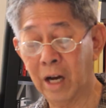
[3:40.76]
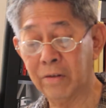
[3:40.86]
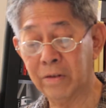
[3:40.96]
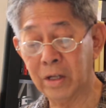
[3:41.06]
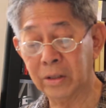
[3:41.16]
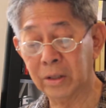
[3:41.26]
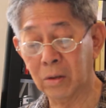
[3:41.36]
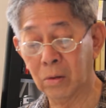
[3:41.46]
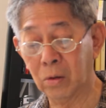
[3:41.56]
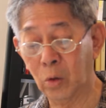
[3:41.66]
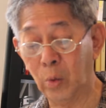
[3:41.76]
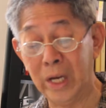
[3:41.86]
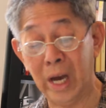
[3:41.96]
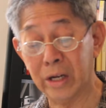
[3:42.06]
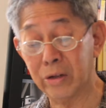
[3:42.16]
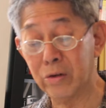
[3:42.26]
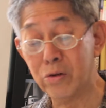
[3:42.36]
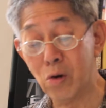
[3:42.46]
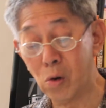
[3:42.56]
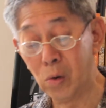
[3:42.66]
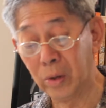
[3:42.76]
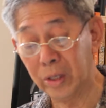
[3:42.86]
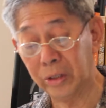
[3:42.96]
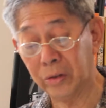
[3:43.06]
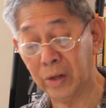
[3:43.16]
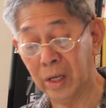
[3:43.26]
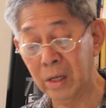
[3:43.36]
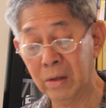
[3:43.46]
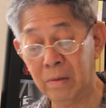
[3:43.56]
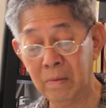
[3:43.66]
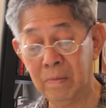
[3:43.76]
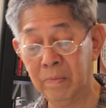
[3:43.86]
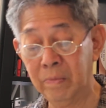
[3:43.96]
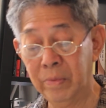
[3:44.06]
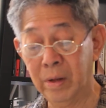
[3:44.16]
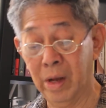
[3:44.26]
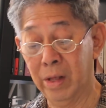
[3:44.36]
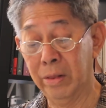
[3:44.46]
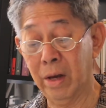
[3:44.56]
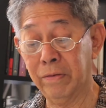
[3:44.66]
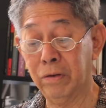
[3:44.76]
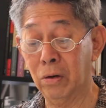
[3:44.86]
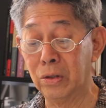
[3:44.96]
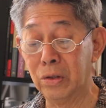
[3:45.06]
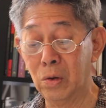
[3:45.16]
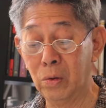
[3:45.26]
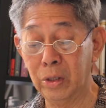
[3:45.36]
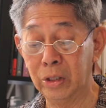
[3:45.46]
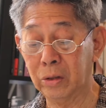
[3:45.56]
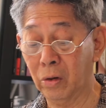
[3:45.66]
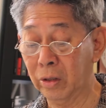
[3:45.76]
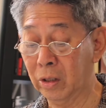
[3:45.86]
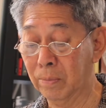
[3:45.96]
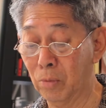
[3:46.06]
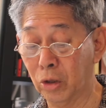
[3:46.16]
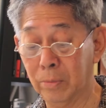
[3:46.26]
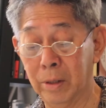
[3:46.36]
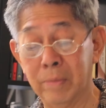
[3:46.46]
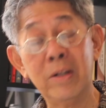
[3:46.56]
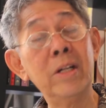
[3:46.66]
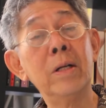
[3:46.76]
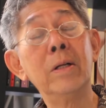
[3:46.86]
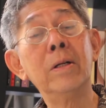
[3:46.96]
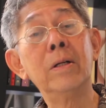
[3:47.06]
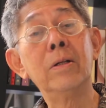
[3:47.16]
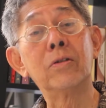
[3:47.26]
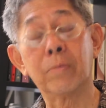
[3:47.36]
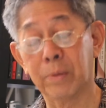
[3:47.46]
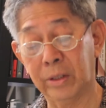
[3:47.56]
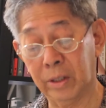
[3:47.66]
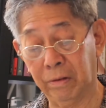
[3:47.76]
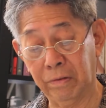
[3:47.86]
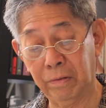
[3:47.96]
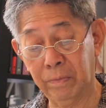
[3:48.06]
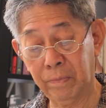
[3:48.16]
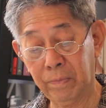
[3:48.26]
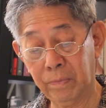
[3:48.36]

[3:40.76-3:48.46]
5 years ago, we had no history and therefore no historical monument to preserve.